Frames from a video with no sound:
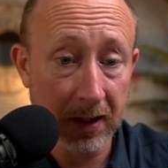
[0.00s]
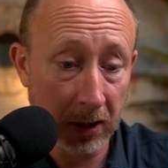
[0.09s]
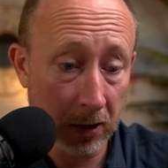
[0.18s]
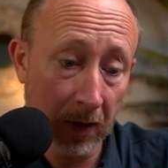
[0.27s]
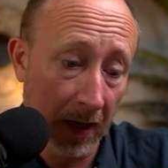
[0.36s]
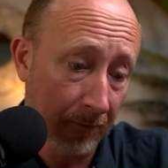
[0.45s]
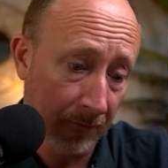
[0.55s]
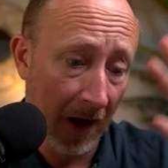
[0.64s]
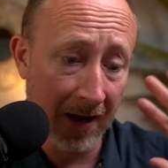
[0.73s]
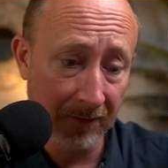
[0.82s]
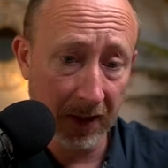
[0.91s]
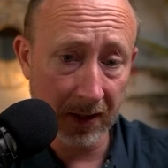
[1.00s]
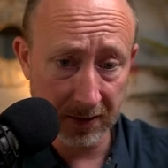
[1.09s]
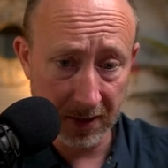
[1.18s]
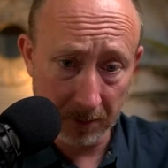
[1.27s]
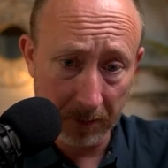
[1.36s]
Like you gave 5
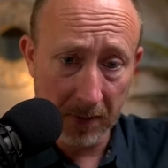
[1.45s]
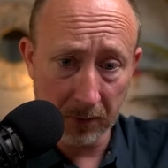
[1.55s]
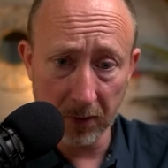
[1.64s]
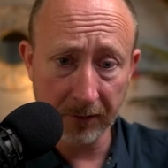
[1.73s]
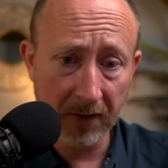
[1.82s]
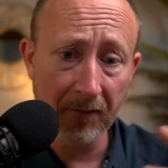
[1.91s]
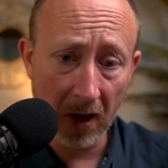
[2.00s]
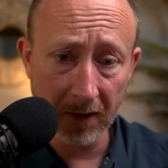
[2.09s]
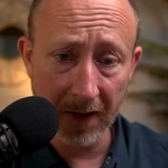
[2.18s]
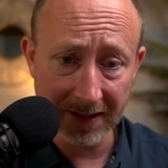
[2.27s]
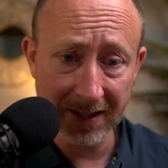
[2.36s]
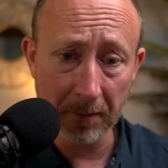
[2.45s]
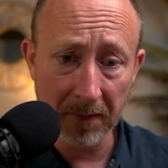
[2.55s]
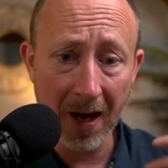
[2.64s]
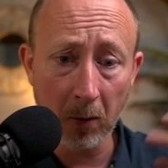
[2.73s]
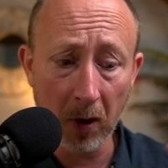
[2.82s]
things that people, if they follow that step,
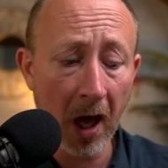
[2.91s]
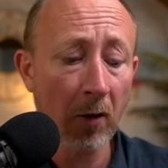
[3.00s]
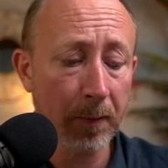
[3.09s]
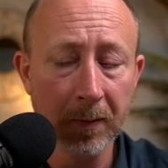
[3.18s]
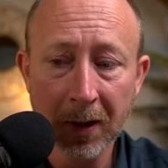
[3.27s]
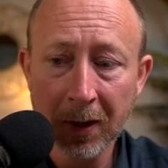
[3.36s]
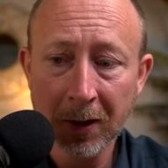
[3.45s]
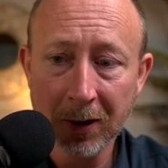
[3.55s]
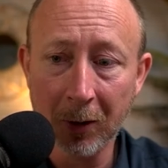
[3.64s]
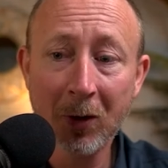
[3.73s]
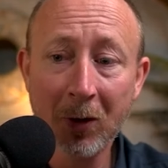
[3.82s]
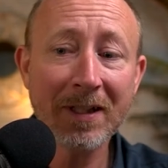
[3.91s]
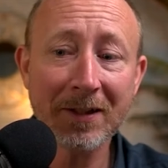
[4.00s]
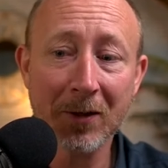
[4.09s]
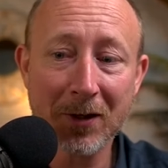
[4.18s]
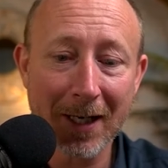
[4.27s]
that will help them, increase
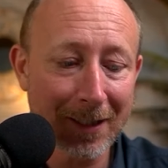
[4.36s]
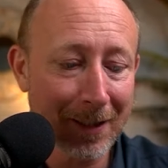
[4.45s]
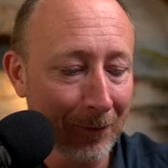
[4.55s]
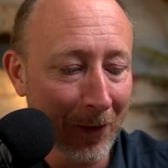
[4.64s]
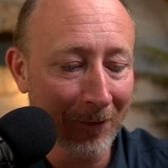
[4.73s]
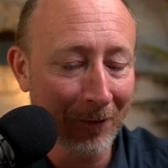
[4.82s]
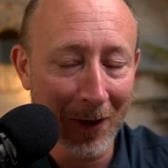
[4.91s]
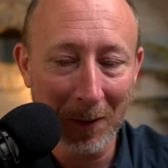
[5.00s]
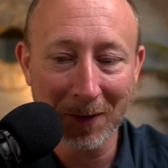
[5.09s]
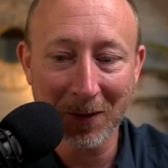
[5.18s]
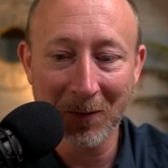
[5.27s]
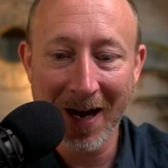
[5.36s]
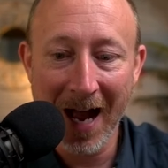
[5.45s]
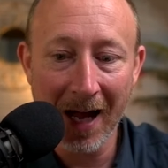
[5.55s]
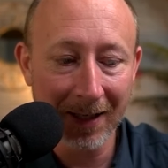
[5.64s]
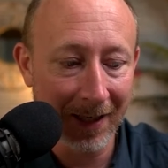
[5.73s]
their chances of avoiding failure. But the
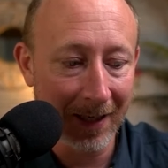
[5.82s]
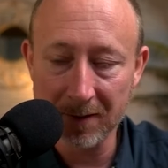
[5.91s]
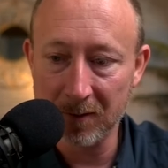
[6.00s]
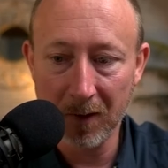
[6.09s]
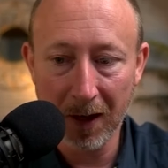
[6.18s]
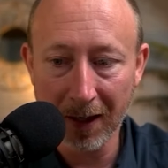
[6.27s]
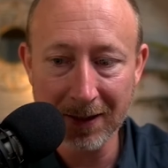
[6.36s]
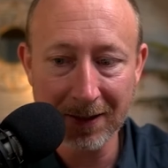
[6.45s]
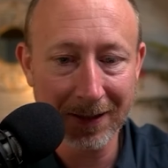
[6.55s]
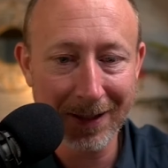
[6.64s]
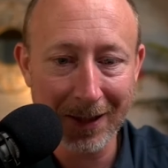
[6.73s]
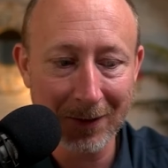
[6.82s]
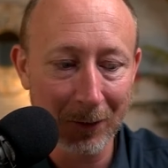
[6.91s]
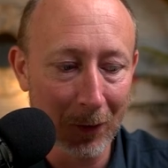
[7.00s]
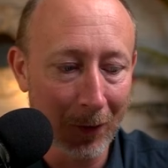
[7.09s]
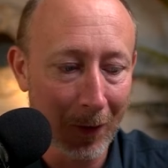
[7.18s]
reality is any
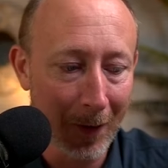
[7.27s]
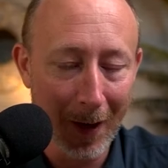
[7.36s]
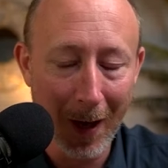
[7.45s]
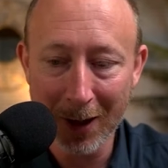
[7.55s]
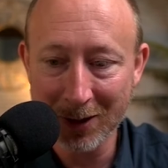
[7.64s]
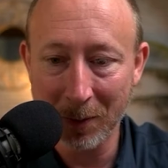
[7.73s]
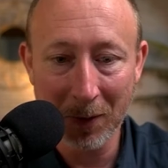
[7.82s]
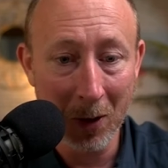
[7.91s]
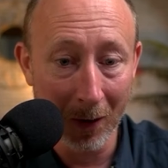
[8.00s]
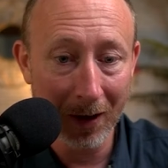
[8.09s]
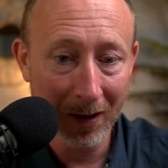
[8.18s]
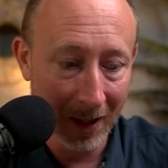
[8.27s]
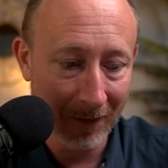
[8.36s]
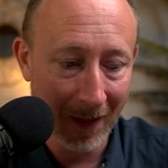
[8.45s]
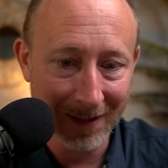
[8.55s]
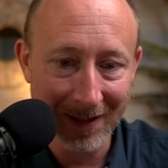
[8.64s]
successful entrepreneur,
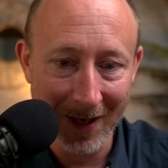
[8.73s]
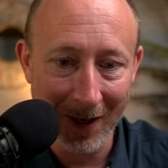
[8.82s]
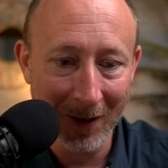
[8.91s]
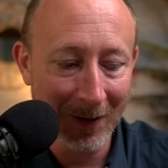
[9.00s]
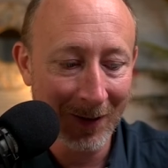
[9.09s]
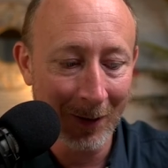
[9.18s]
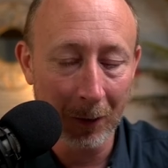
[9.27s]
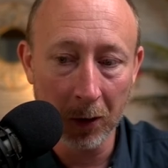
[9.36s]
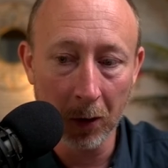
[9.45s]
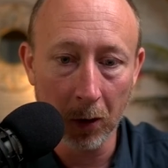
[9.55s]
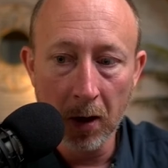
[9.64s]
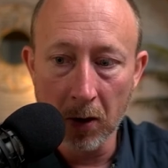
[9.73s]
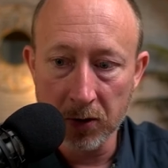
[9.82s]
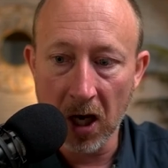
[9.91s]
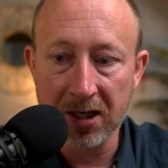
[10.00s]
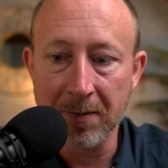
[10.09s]
if that's their, goal,
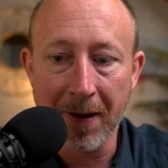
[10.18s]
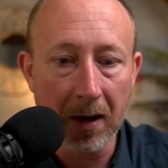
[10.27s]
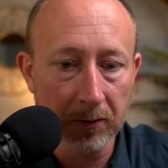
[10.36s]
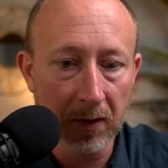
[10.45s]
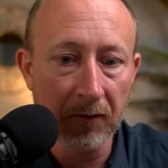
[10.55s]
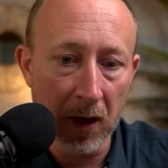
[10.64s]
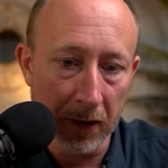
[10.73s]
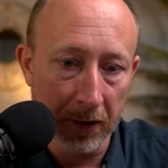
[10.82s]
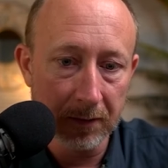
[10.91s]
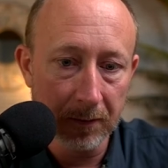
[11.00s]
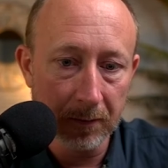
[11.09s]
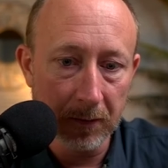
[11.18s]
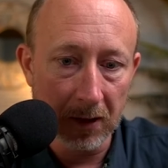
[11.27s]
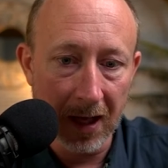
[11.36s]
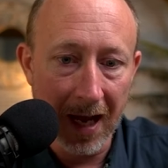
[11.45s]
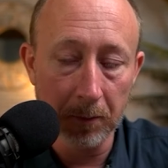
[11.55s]
talks about the failures
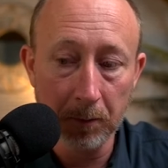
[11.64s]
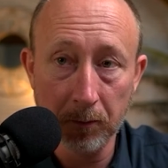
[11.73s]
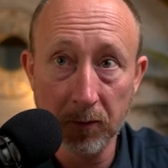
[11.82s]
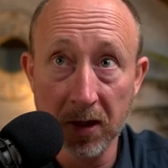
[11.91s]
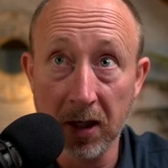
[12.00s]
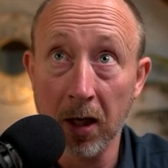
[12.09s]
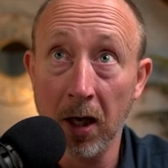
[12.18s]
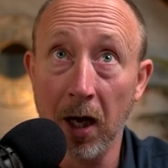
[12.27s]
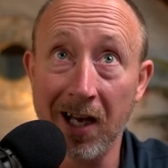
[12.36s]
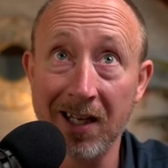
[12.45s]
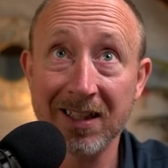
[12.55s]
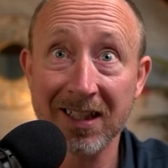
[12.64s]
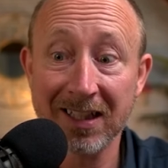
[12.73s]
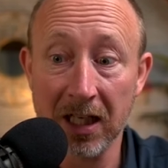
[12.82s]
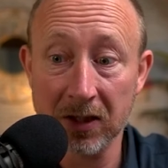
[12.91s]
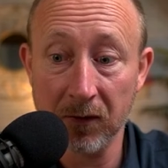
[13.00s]
that they had. The
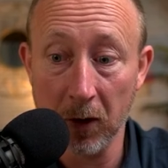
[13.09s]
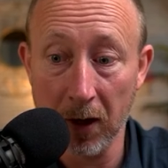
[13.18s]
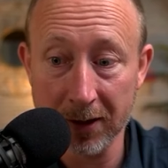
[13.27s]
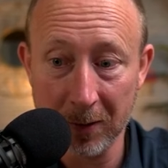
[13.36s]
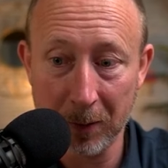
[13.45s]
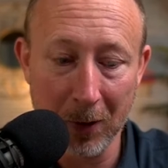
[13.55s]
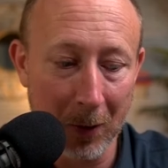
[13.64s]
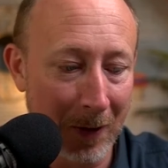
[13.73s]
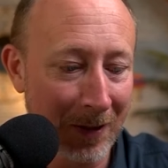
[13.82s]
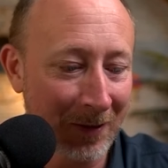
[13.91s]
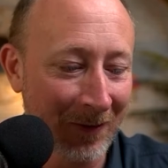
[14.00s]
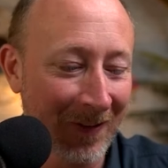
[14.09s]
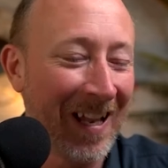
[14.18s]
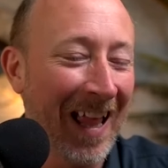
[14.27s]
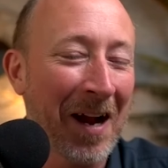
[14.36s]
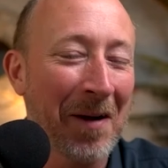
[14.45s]
unsuccessful entrepreneurs, for
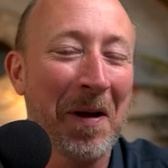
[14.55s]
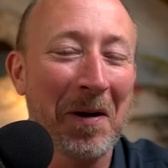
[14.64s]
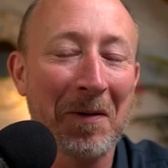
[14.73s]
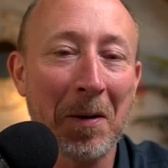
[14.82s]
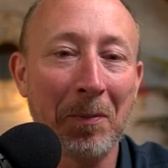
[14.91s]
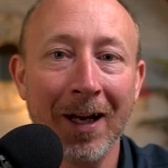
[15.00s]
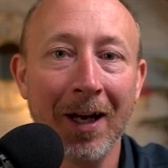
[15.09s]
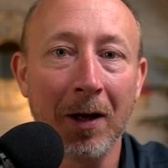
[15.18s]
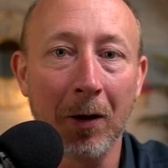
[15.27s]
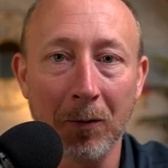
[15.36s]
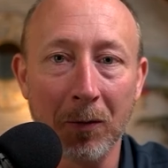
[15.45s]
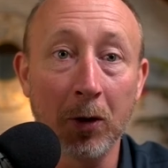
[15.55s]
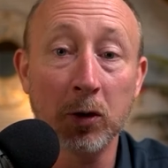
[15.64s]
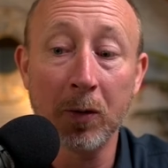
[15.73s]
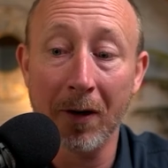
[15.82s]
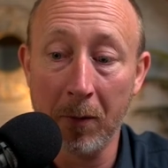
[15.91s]
like a better way to put it, those who
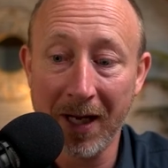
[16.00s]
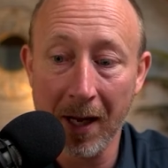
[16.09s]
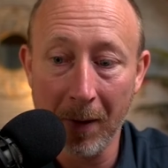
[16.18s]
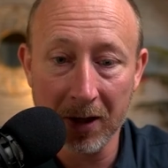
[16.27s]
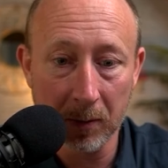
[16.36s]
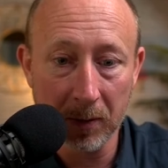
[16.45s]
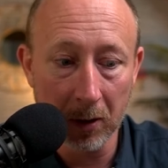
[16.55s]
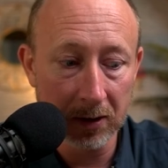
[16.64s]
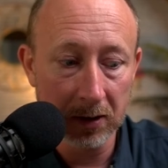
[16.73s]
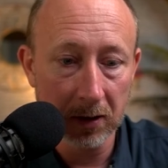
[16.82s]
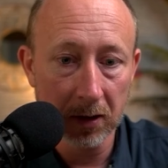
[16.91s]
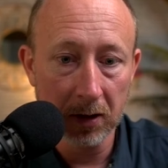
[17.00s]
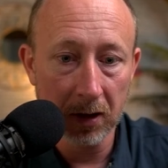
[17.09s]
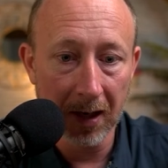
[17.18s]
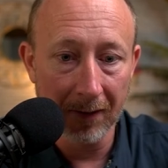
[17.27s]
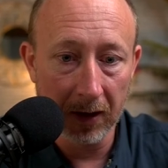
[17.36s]
never become entrepreneurs,
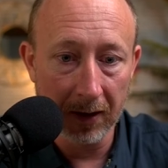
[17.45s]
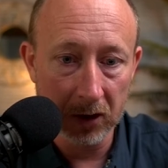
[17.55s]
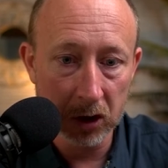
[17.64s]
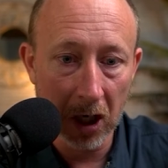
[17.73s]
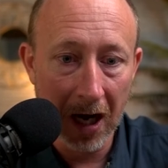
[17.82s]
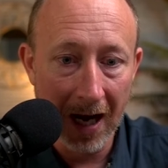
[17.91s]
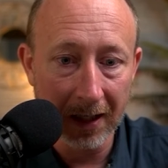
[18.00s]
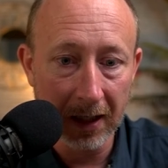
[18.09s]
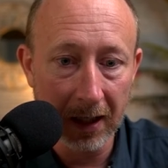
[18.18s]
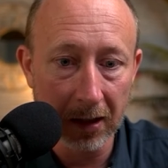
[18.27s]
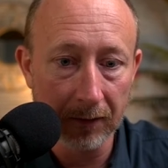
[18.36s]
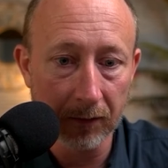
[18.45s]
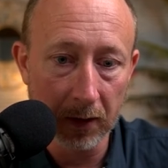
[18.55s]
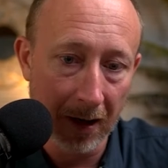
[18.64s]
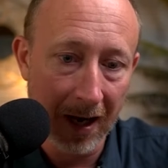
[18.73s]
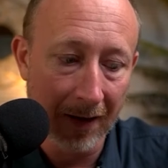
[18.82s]
never even tried, and therefore
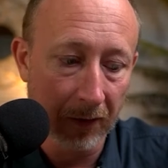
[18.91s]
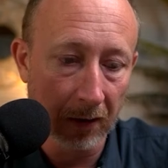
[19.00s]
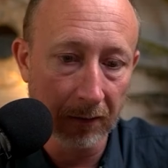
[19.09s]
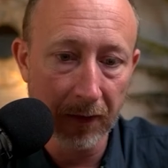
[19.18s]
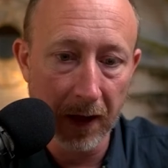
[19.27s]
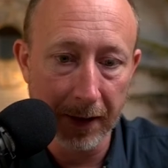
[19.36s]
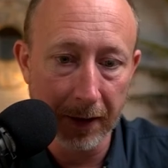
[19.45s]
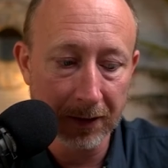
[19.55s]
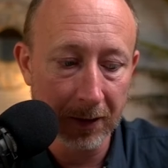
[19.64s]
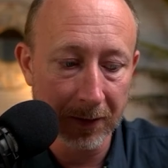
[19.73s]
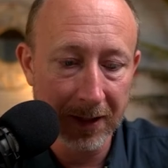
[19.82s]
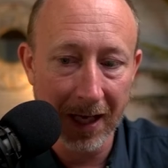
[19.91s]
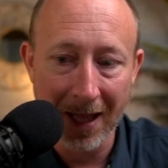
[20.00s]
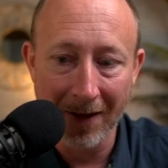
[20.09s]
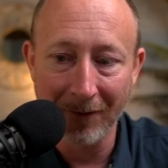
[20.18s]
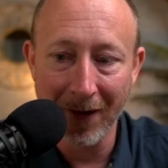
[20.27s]
they don't have their failures. So it's kind
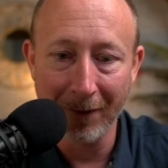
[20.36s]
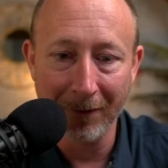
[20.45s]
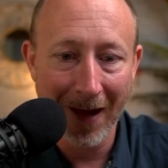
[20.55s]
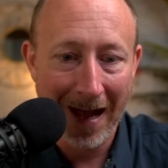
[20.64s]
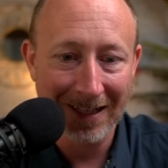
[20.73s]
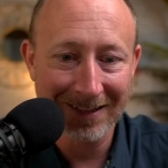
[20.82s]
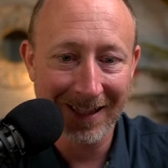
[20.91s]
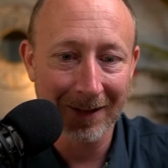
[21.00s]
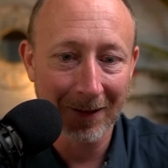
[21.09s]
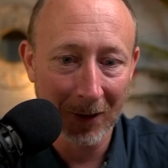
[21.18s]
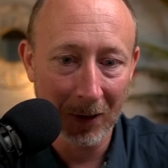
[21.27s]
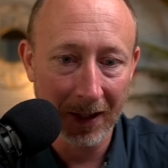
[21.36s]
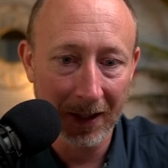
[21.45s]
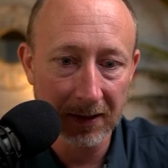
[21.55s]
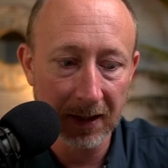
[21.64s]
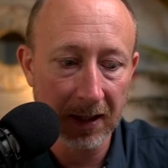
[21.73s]
of that fail fast, get the
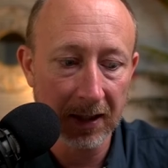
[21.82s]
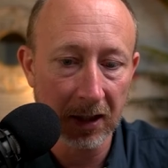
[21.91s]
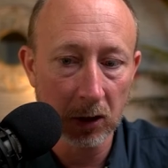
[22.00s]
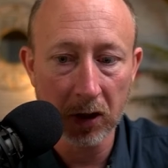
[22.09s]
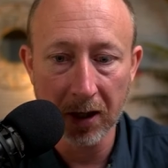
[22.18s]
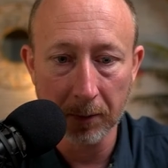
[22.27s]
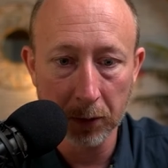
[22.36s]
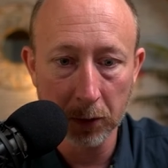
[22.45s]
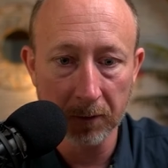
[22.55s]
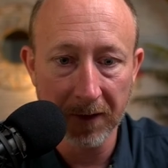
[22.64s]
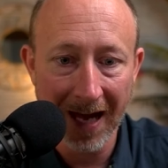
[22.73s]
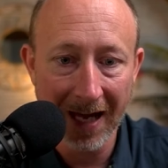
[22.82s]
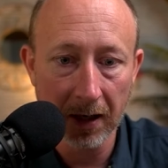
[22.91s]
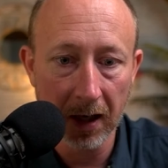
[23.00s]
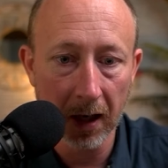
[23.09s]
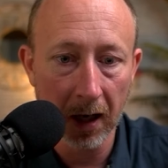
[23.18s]
learnings, and then you can improve that.